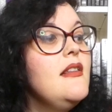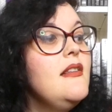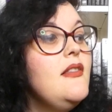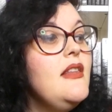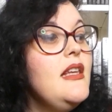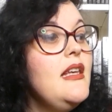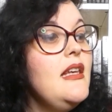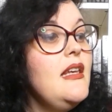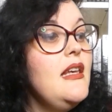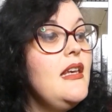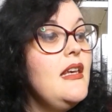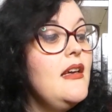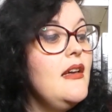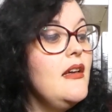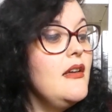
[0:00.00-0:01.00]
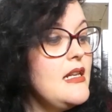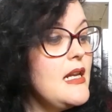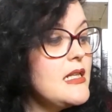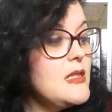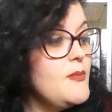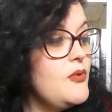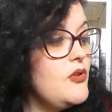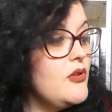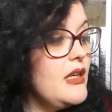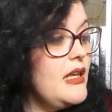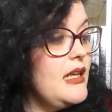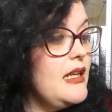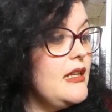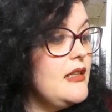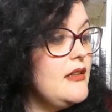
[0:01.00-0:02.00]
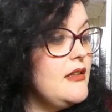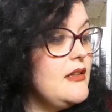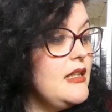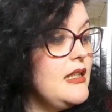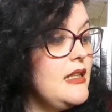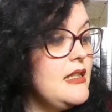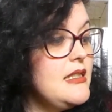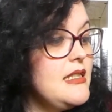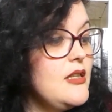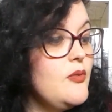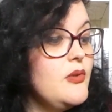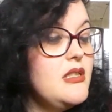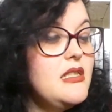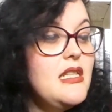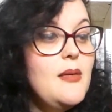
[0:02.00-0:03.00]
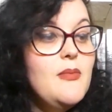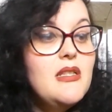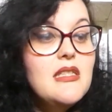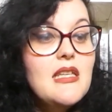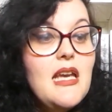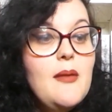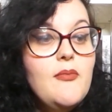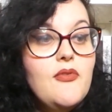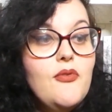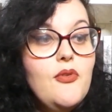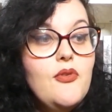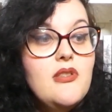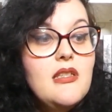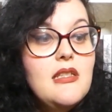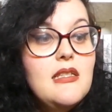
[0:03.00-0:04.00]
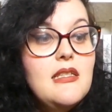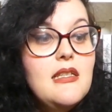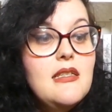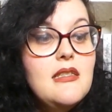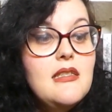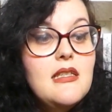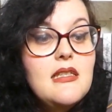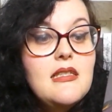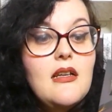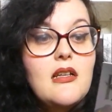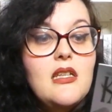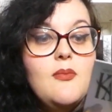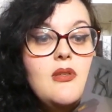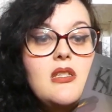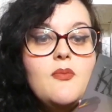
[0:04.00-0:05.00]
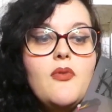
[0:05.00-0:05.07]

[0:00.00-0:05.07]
the next book in the Deal with the Demons came through, so this is the Succubus